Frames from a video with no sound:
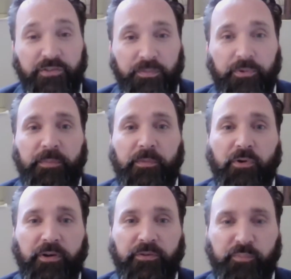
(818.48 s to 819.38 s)
Supreme
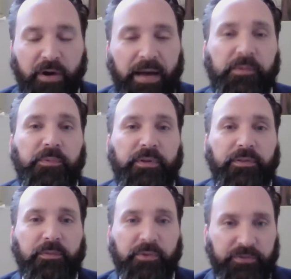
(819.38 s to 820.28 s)
Court is probably
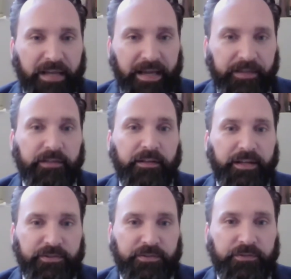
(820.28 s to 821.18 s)
the most
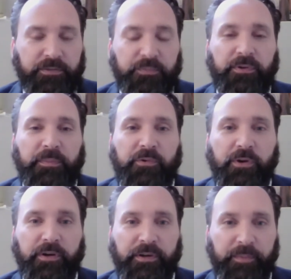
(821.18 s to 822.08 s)
ideological Supreme
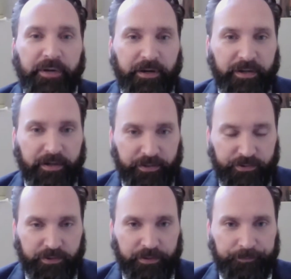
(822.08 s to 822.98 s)
Court in American
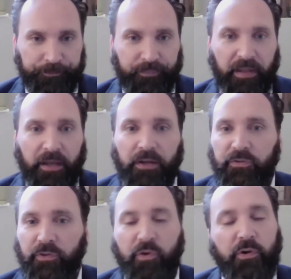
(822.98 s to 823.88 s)
history.
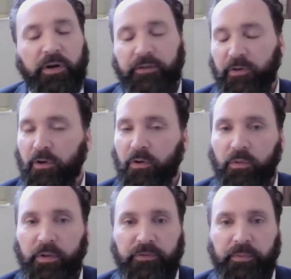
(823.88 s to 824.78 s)
So the court has
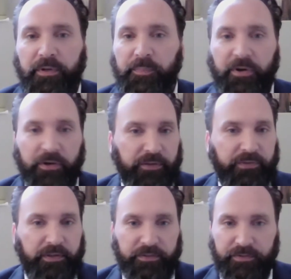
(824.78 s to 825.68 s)
always been a
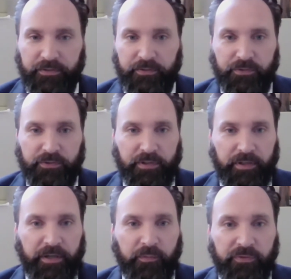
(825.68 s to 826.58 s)
partisan
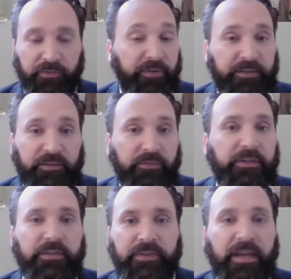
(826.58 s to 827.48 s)
institution. It was effectively
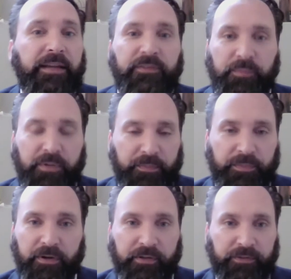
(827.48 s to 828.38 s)
designed to be a
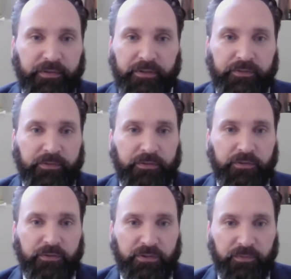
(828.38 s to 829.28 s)
partisan
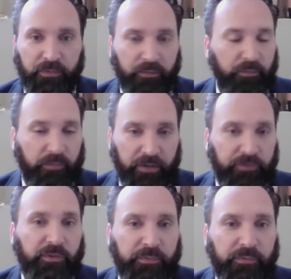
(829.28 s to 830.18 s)
institution in
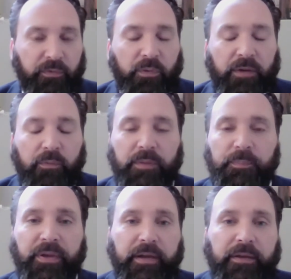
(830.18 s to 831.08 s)
terms of the way we
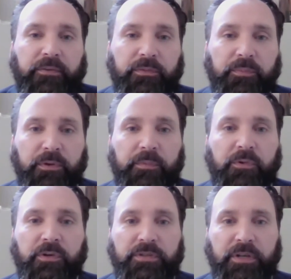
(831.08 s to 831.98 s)
pick Supreme
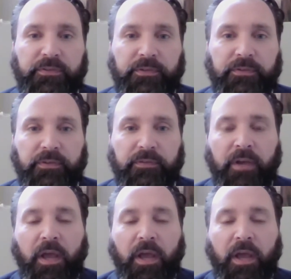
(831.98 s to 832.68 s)
Court justices.